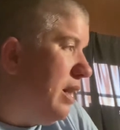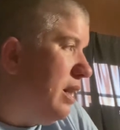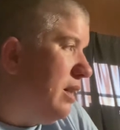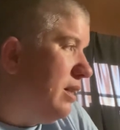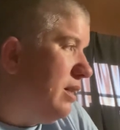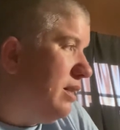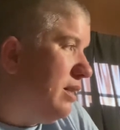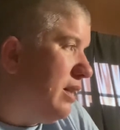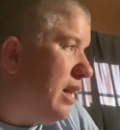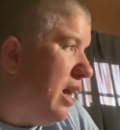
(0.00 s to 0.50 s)

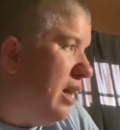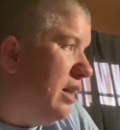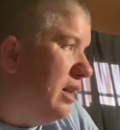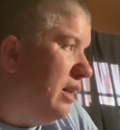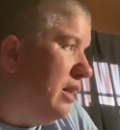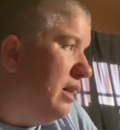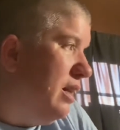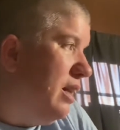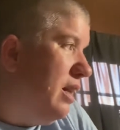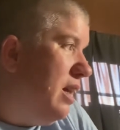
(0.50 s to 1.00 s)

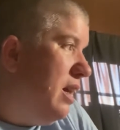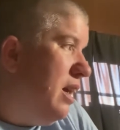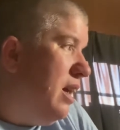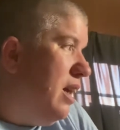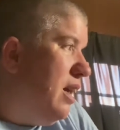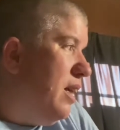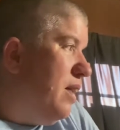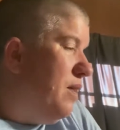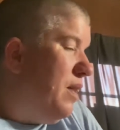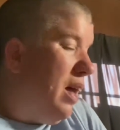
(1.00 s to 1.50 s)
decided
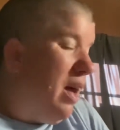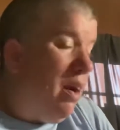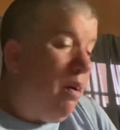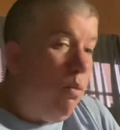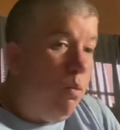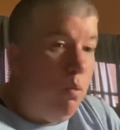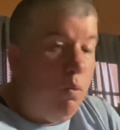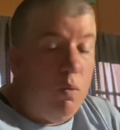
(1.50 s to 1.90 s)
that